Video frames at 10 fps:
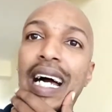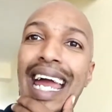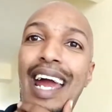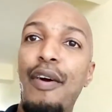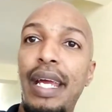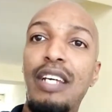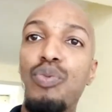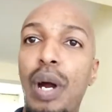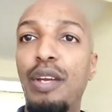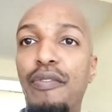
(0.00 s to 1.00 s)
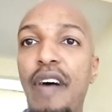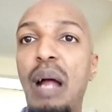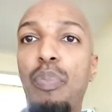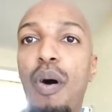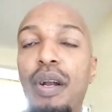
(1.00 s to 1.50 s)
areas where you
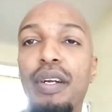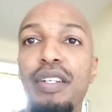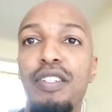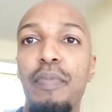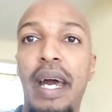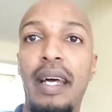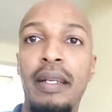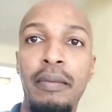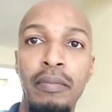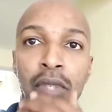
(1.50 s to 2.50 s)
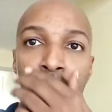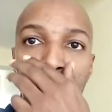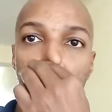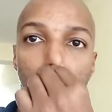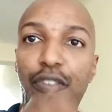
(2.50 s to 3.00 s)
find partners, man.
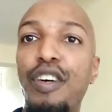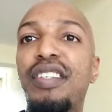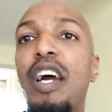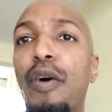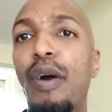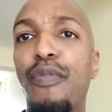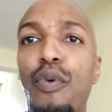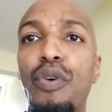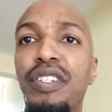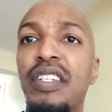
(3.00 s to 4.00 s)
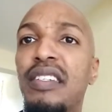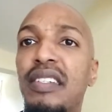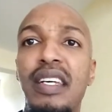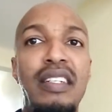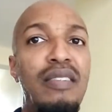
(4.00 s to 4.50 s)
The first area, of
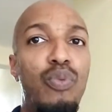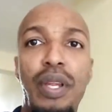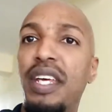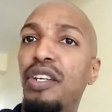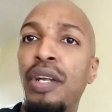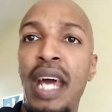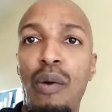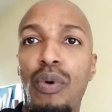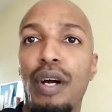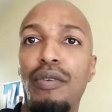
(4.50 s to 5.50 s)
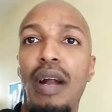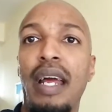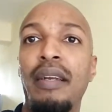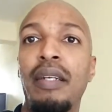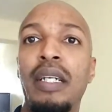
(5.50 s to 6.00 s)
course, is within your network, right?